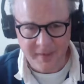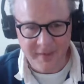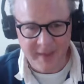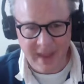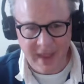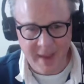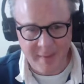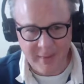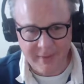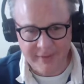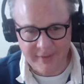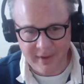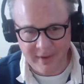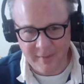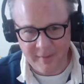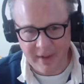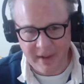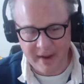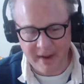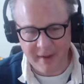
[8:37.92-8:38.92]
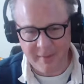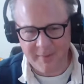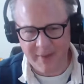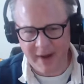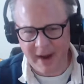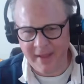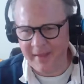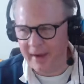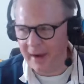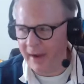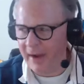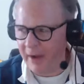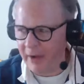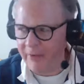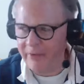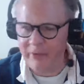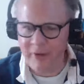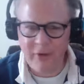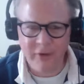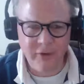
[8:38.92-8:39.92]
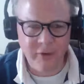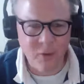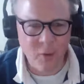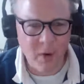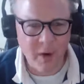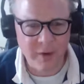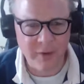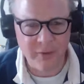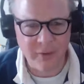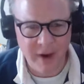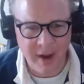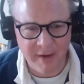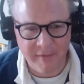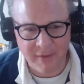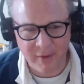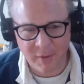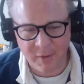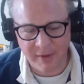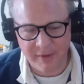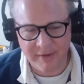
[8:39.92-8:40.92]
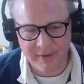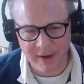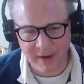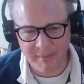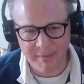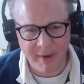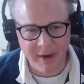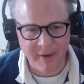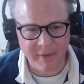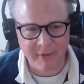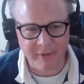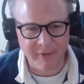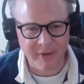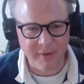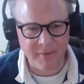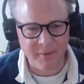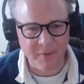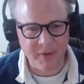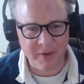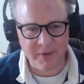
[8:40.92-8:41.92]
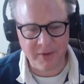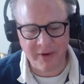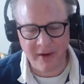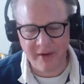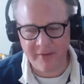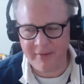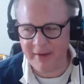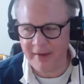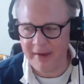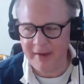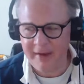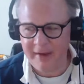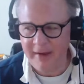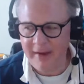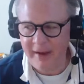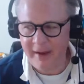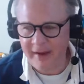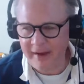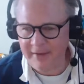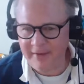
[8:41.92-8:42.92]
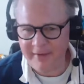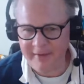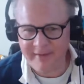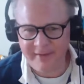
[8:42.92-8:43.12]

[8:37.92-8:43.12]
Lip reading: The Amazon backup. But I also used OneDrive at one time, Microsoft OneDrive. And